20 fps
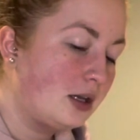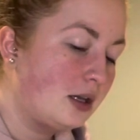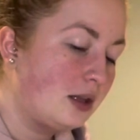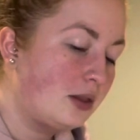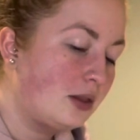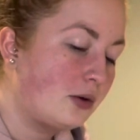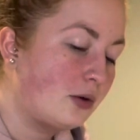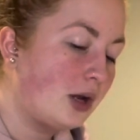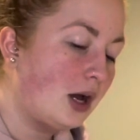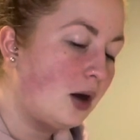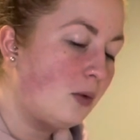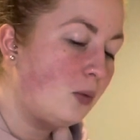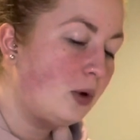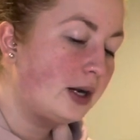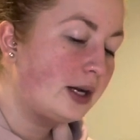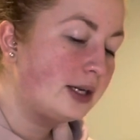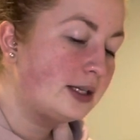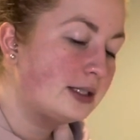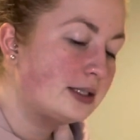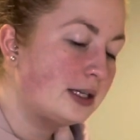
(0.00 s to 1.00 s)
not
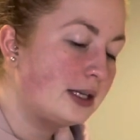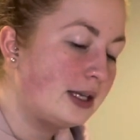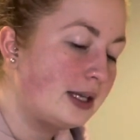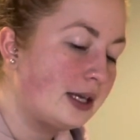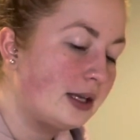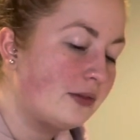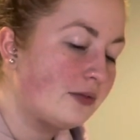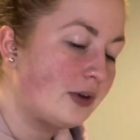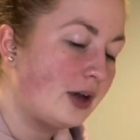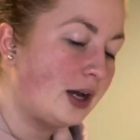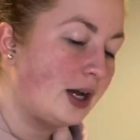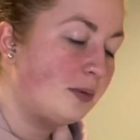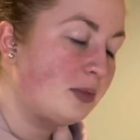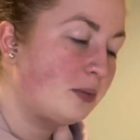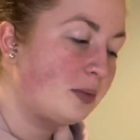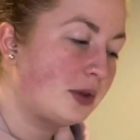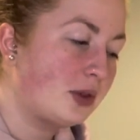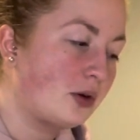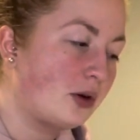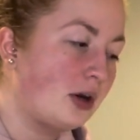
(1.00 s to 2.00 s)
wanting to give up,
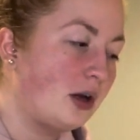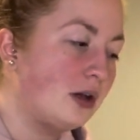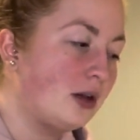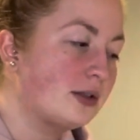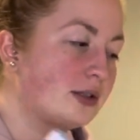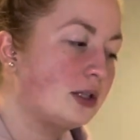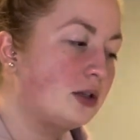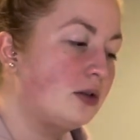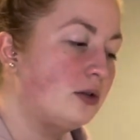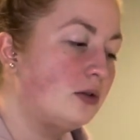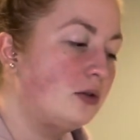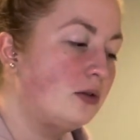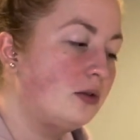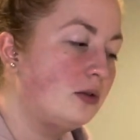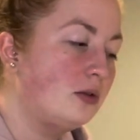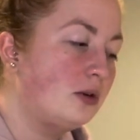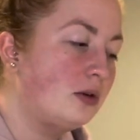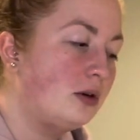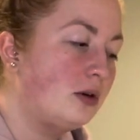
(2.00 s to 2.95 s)
but they're also,